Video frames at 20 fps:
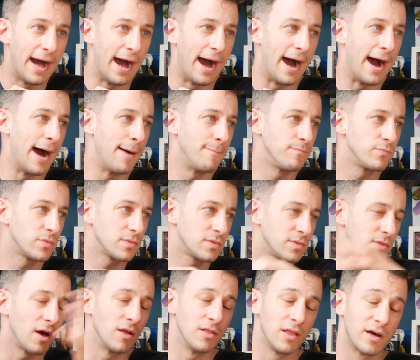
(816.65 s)
Not
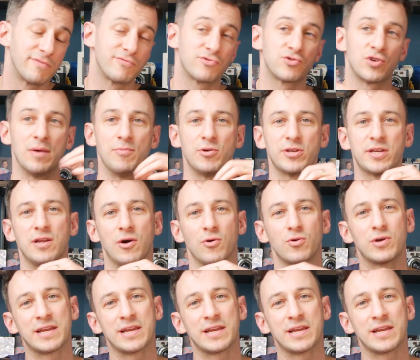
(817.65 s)
a lot of trouble, you know,